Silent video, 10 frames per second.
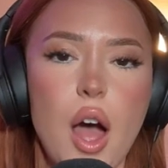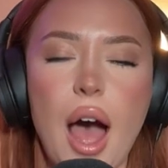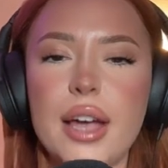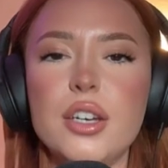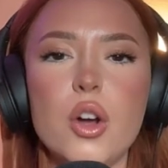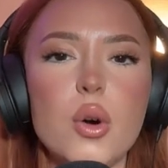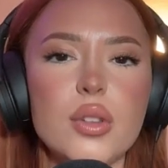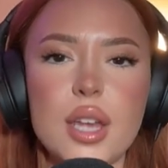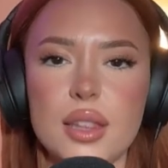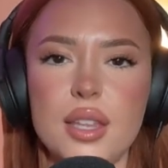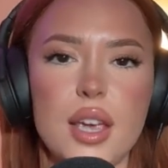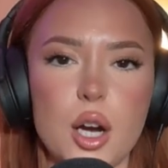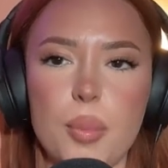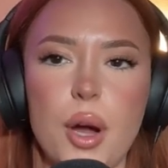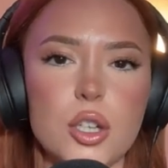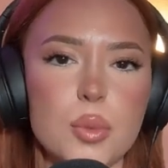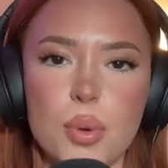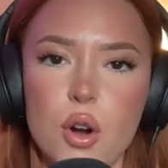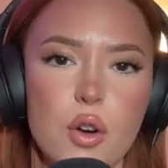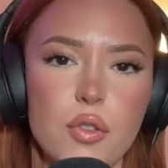I know that the AirPods
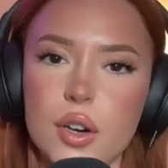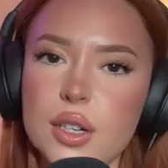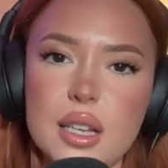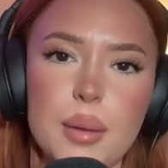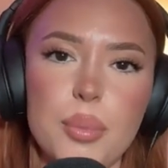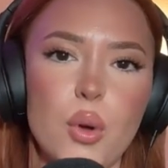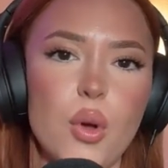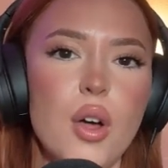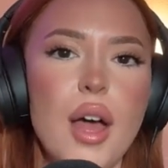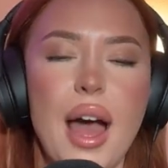Pro, for example,